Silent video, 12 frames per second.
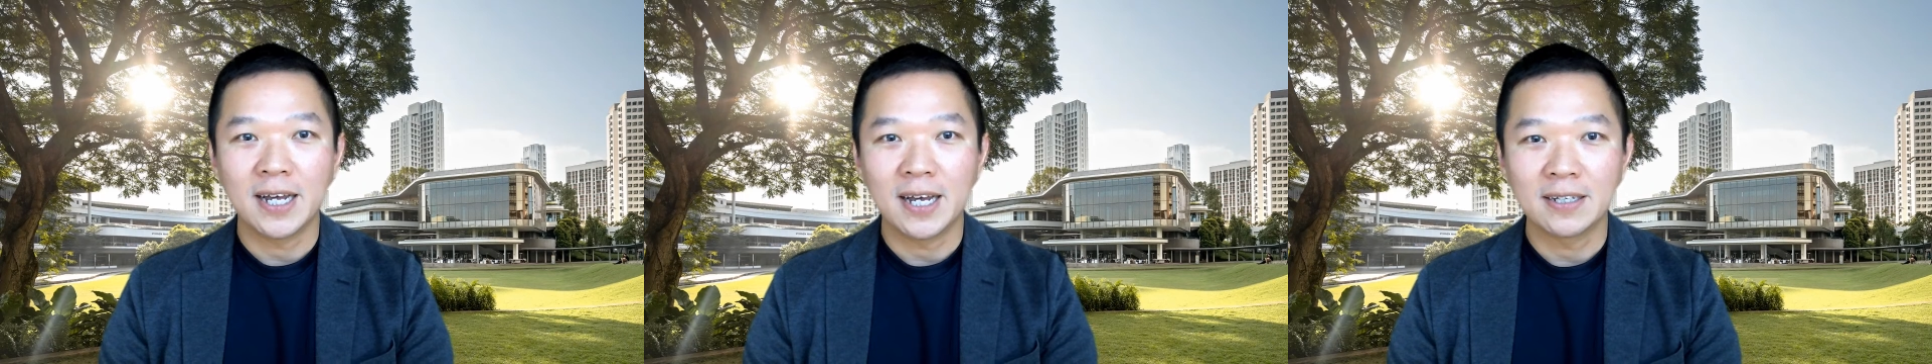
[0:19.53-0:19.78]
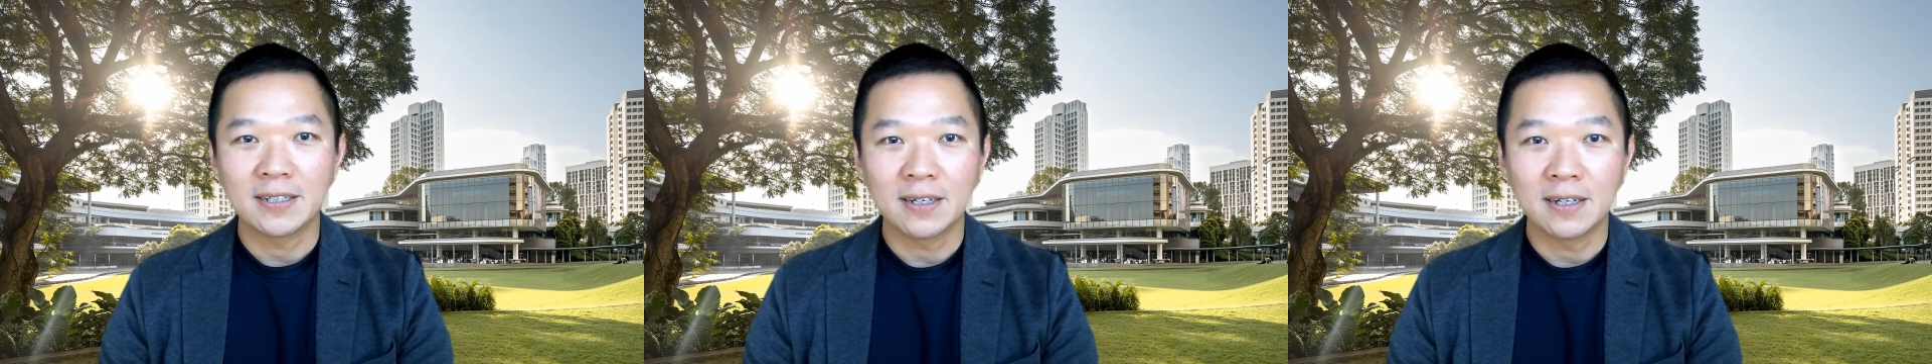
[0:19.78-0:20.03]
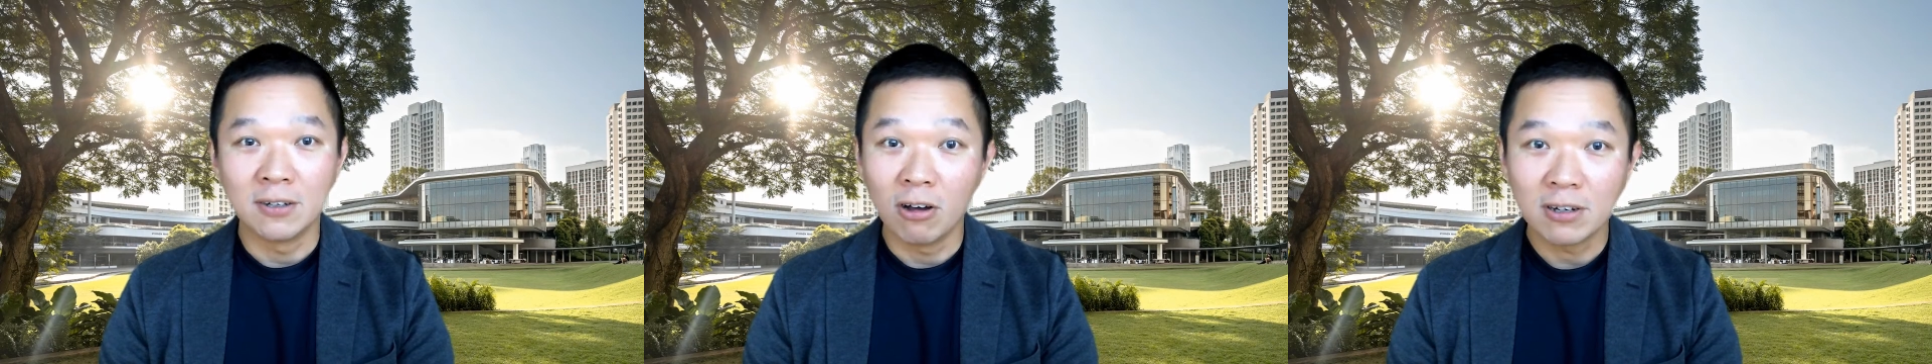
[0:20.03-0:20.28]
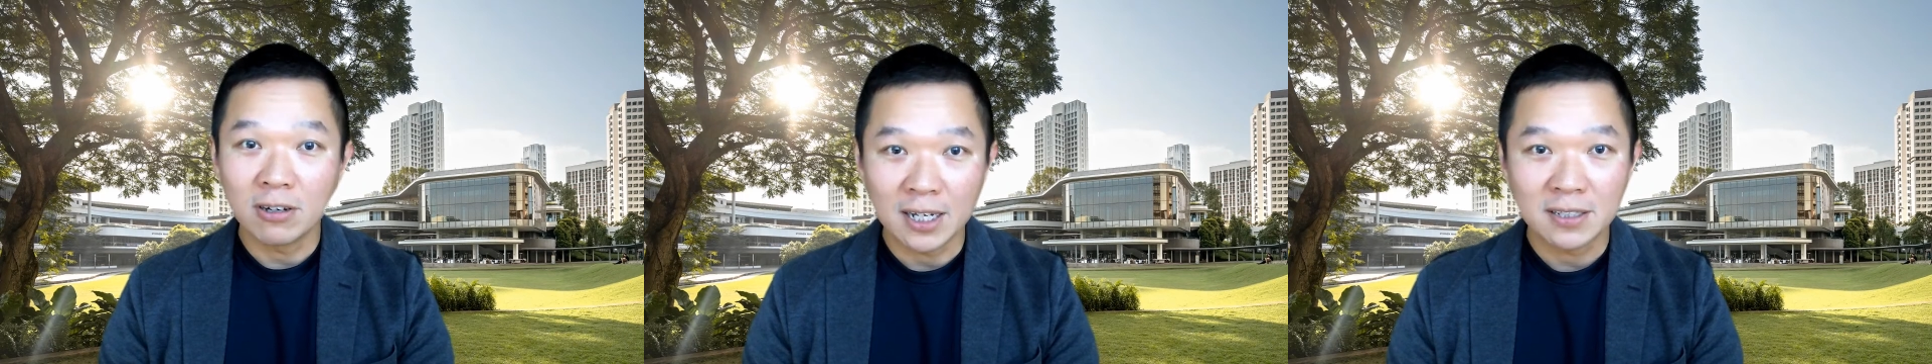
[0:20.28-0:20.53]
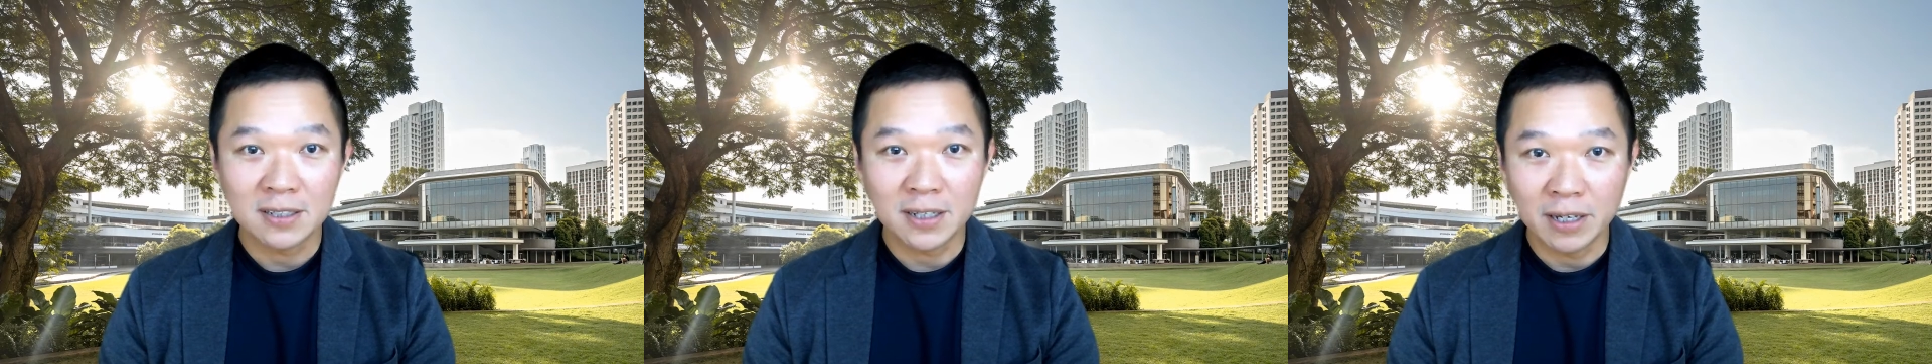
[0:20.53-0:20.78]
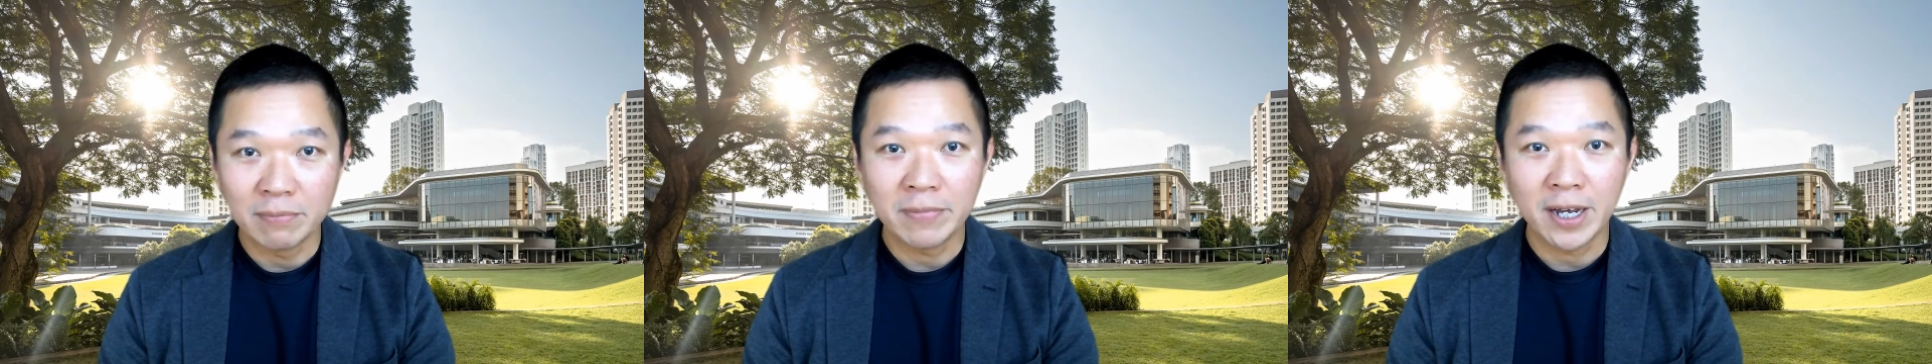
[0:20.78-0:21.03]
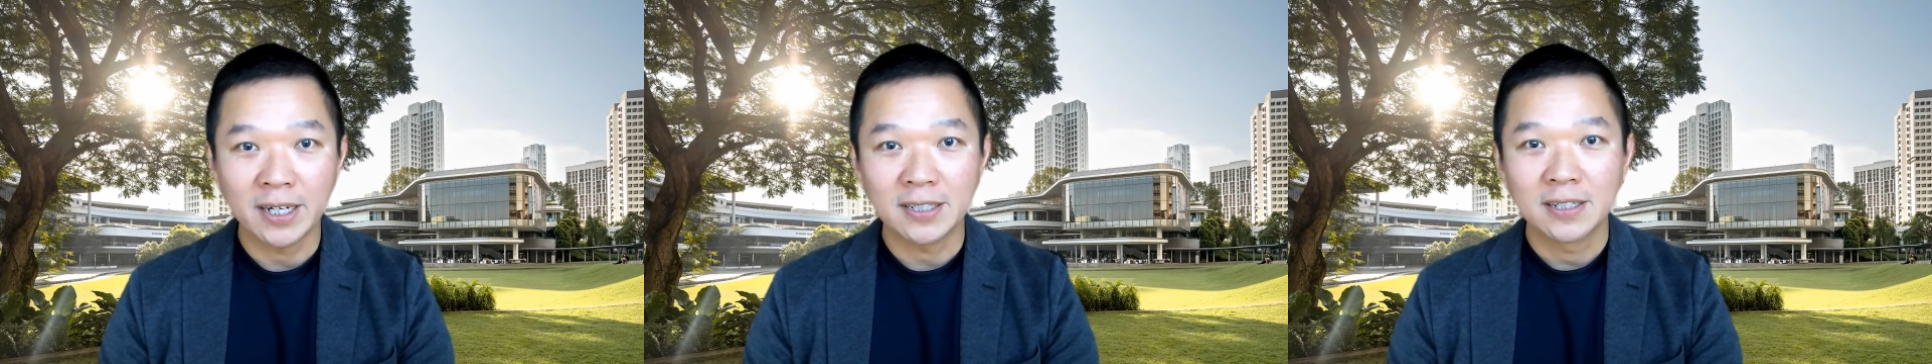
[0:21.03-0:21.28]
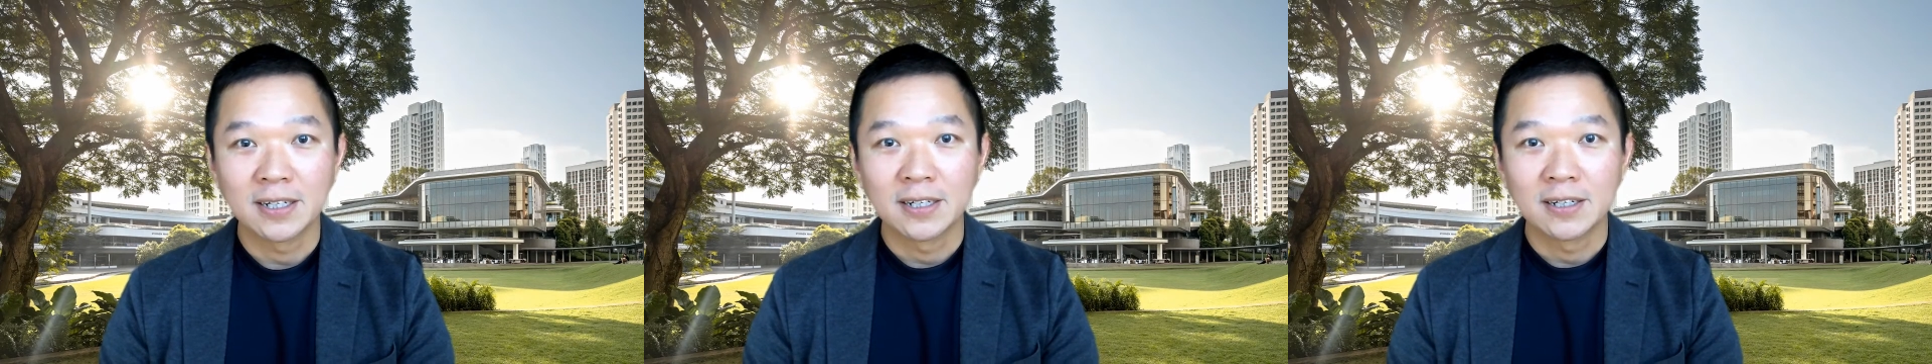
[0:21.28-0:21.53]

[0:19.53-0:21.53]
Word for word: has a long lasting impact